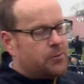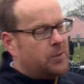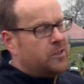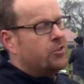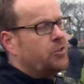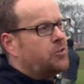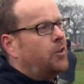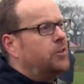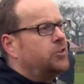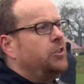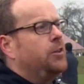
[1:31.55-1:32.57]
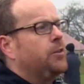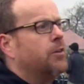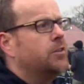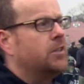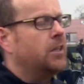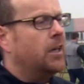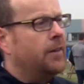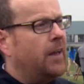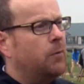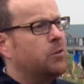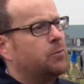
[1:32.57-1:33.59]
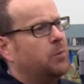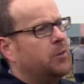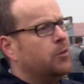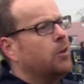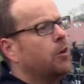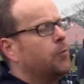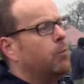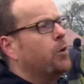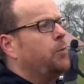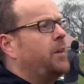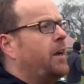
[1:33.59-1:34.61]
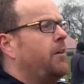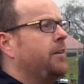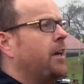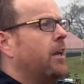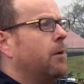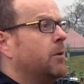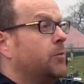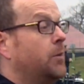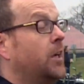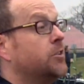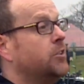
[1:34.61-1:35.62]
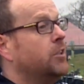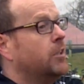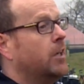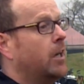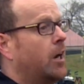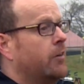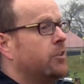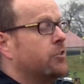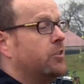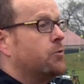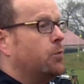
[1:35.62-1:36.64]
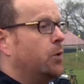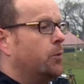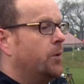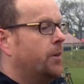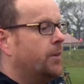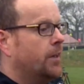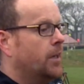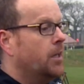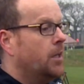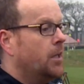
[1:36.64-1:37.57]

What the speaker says: we introduced on the G30, and that was, we've done a lot of work with aerodynamics, and we actually our engineers work with the